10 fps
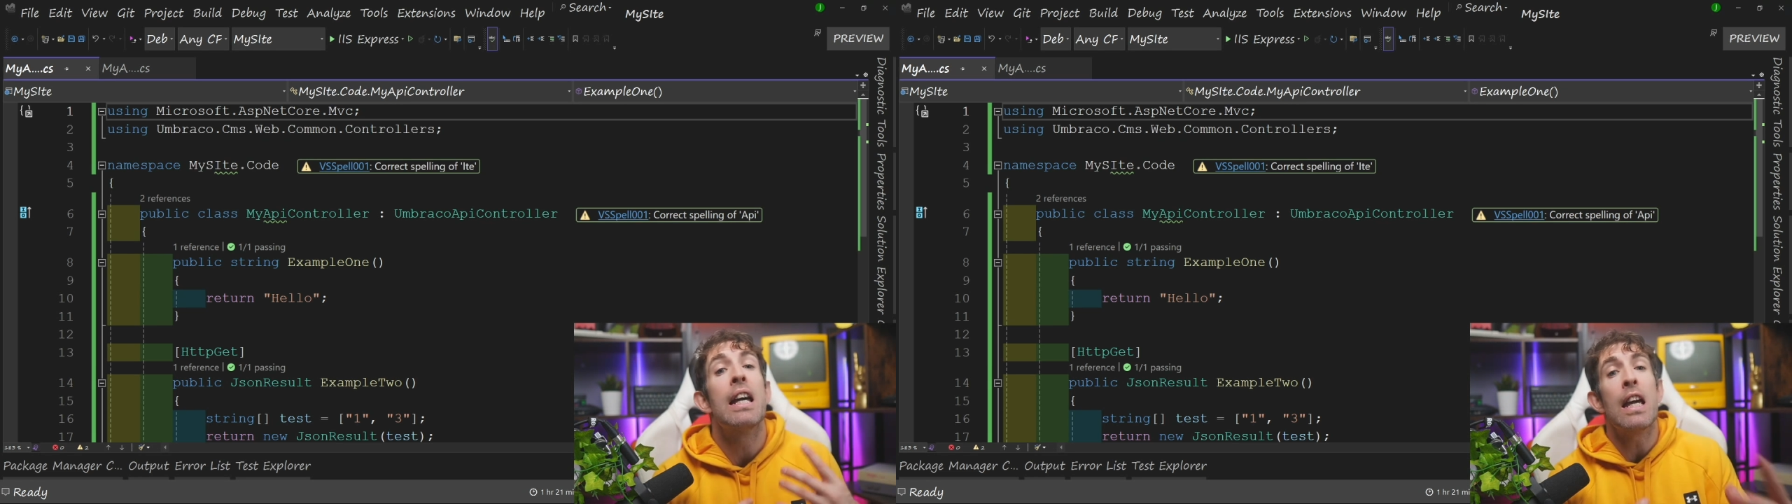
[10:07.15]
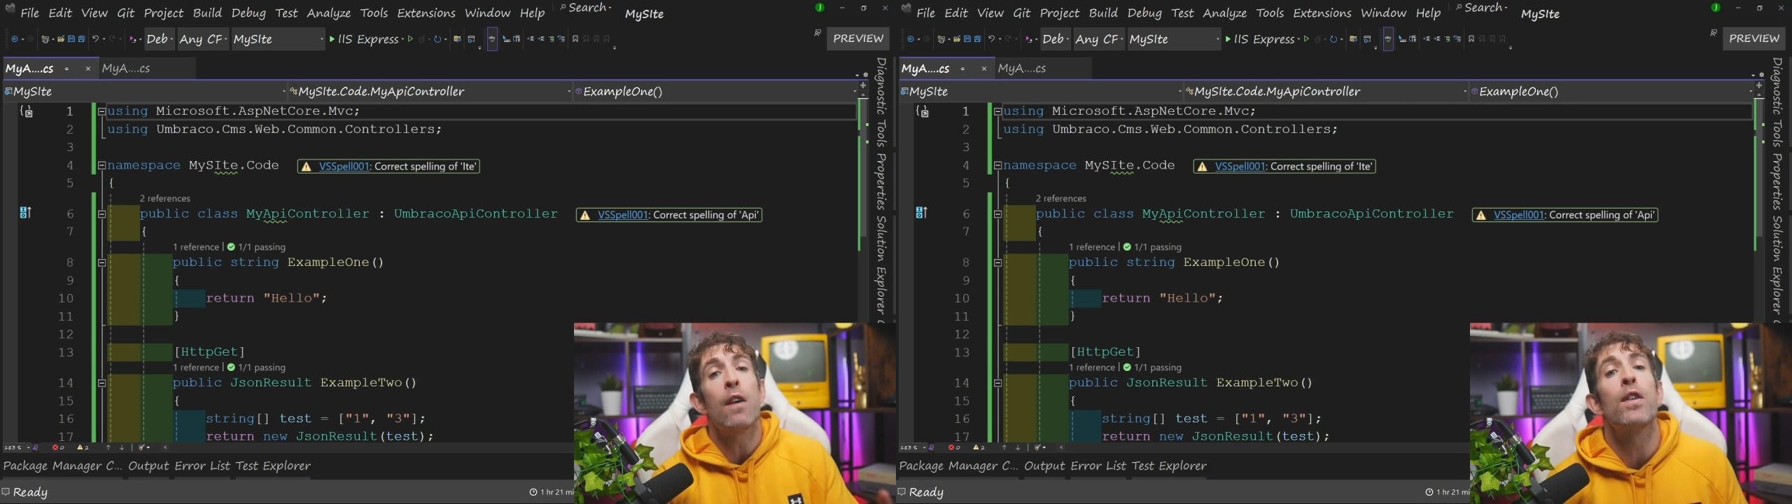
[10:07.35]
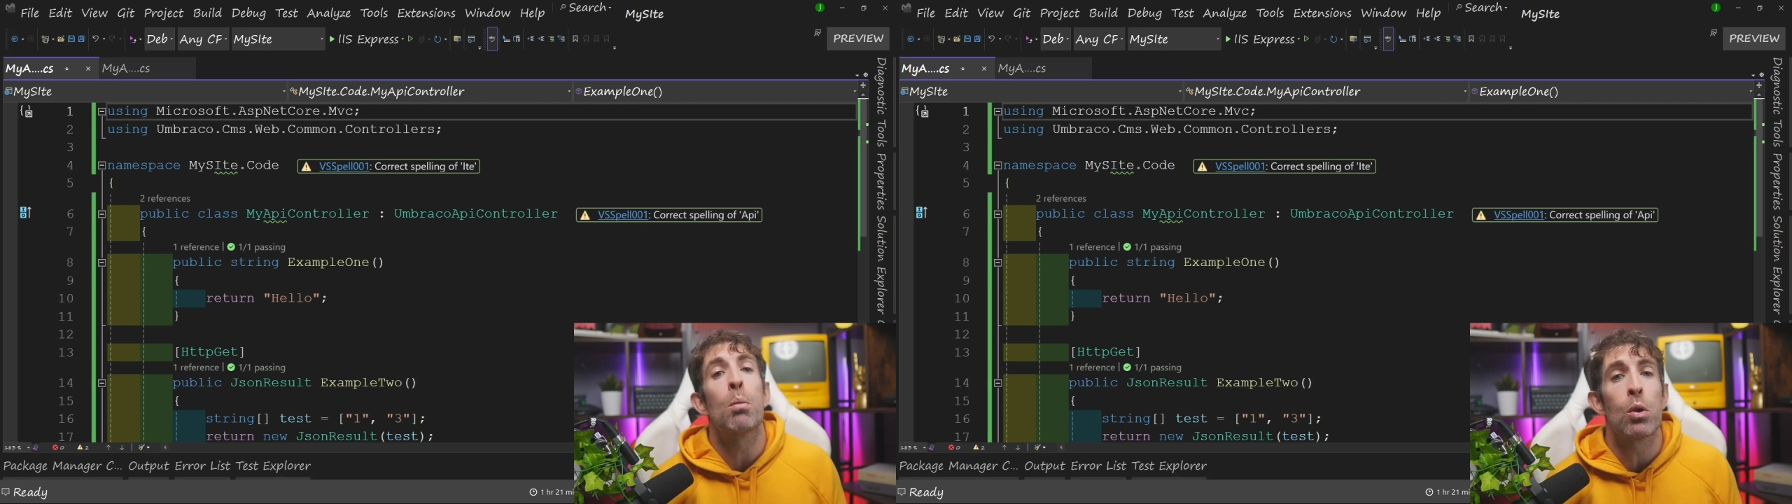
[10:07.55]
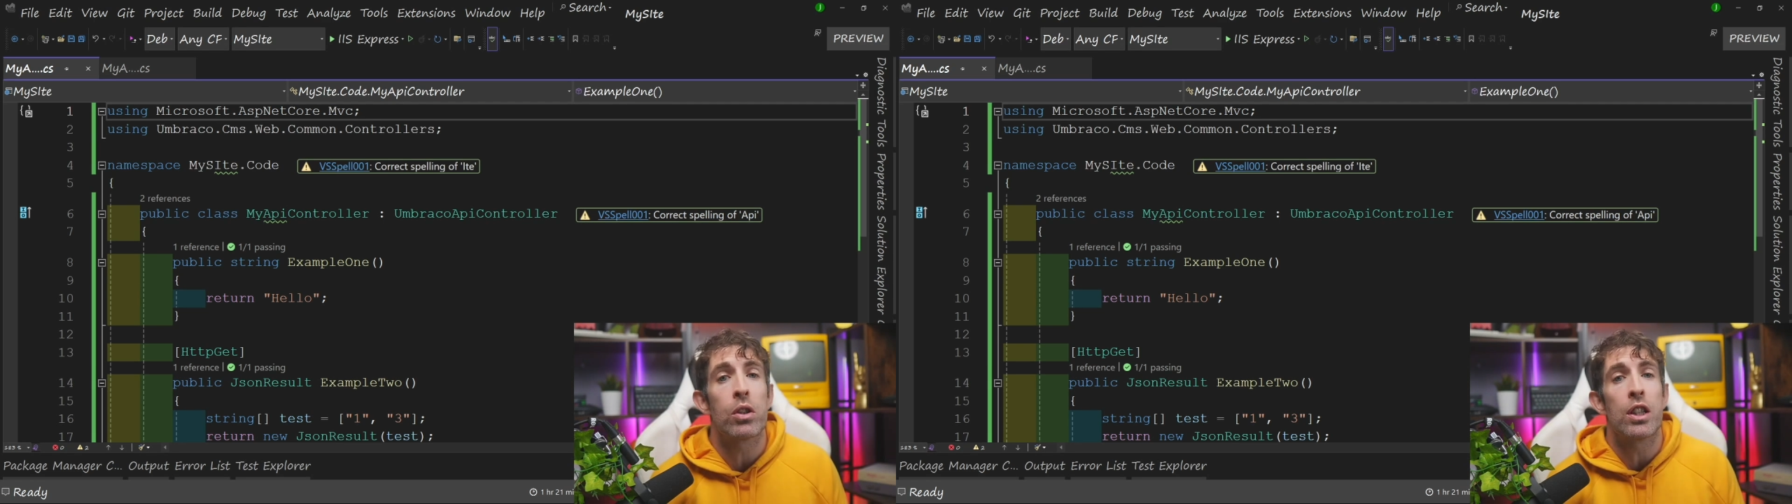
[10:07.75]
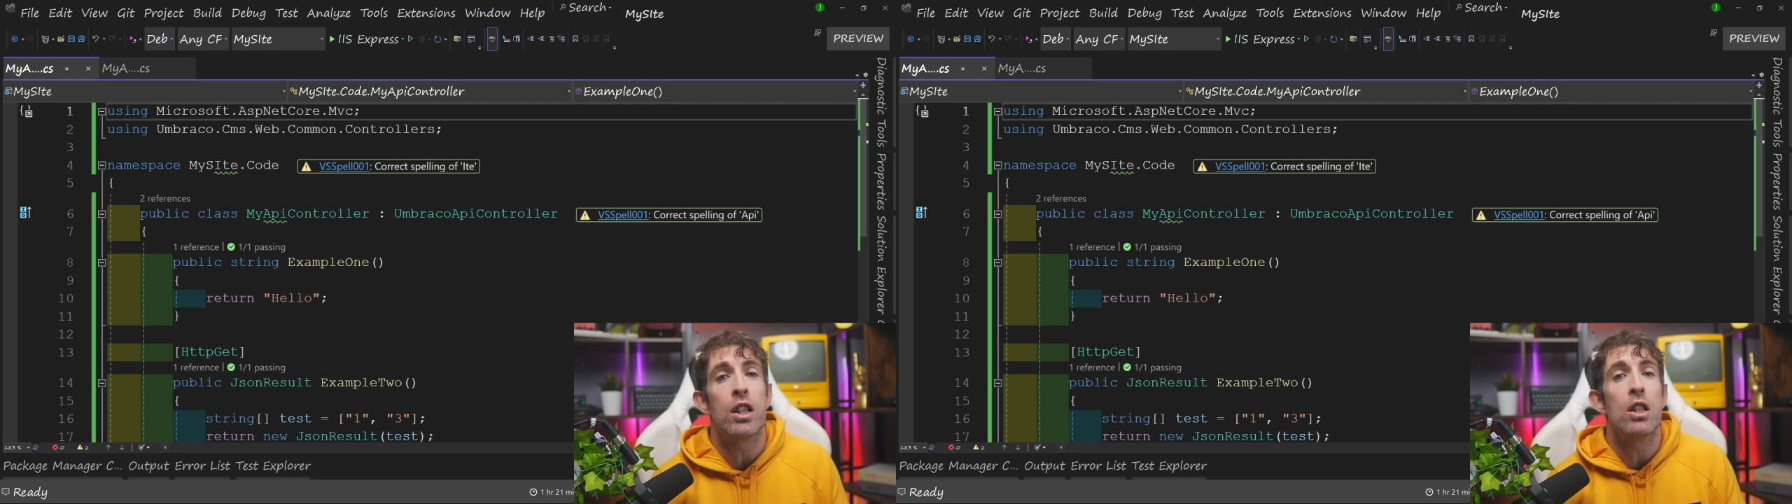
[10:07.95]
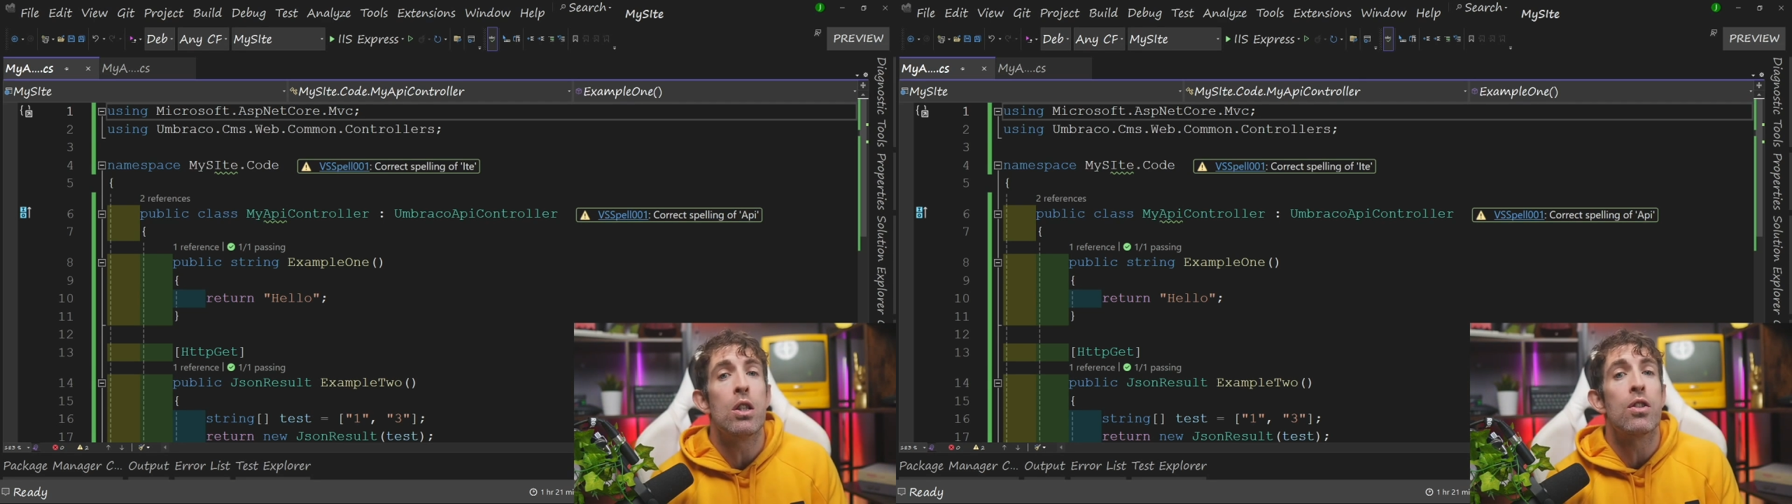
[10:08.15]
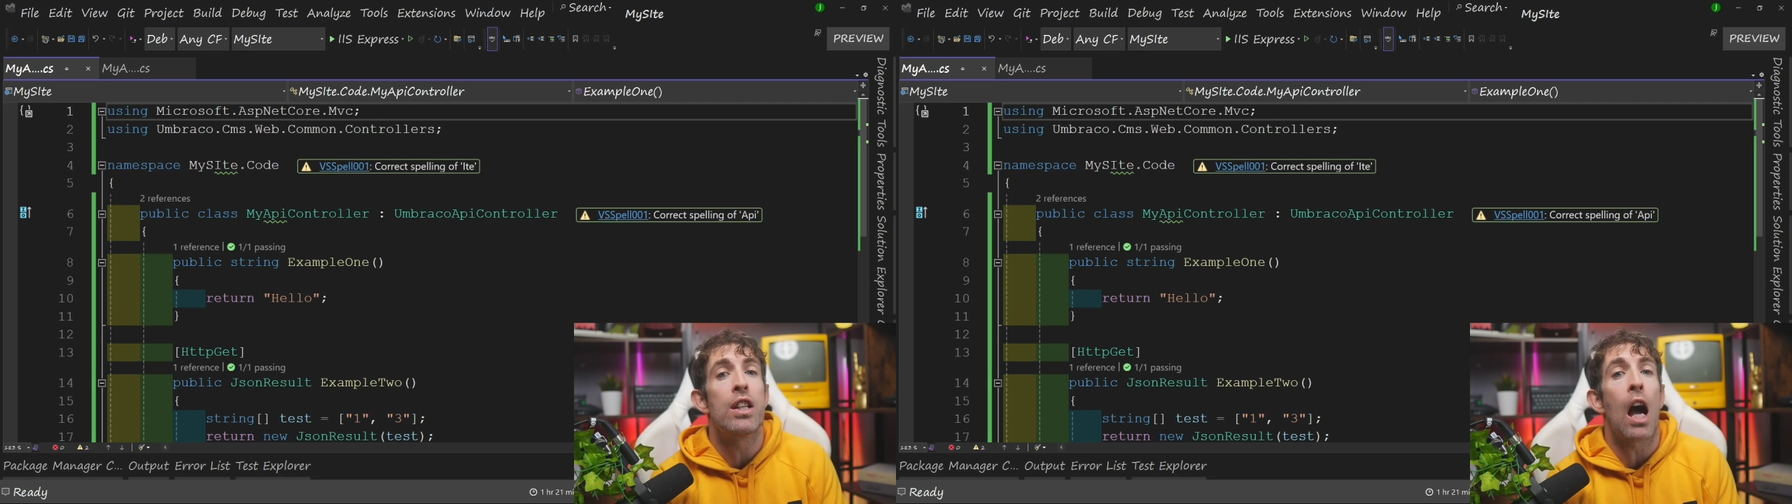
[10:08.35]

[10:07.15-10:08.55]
if you want to use the